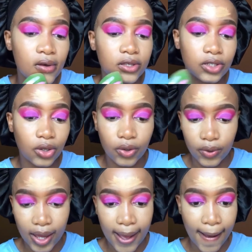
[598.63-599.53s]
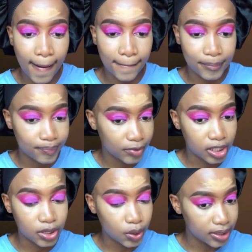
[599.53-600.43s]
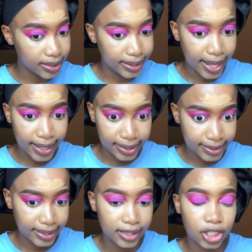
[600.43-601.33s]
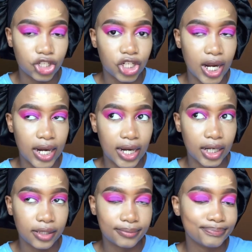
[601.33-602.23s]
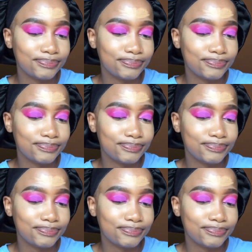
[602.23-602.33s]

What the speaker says: So this concealer is in the shade